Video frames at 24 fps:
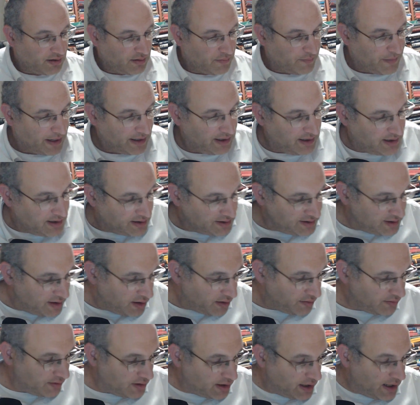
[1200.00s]
many years
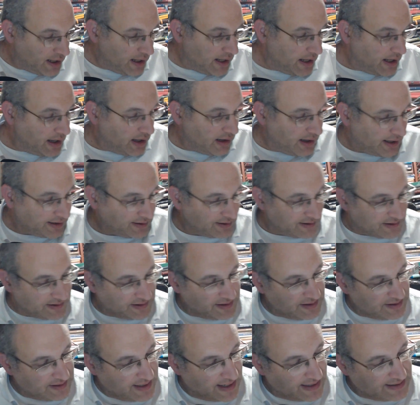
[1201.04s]
ago, like this. He
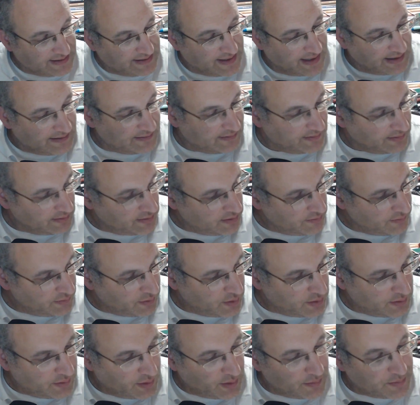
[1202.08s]
says that
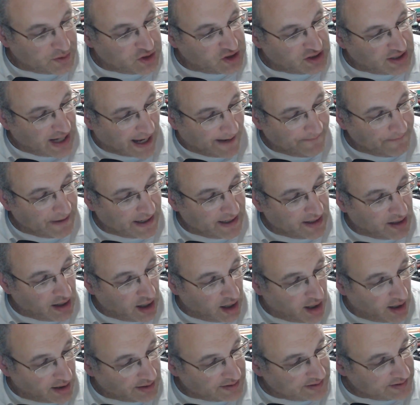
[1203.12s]
Reb Shammai
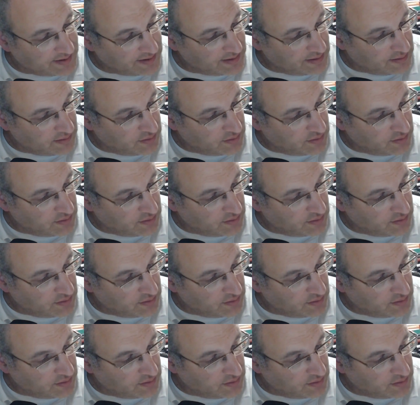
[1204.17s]
Gross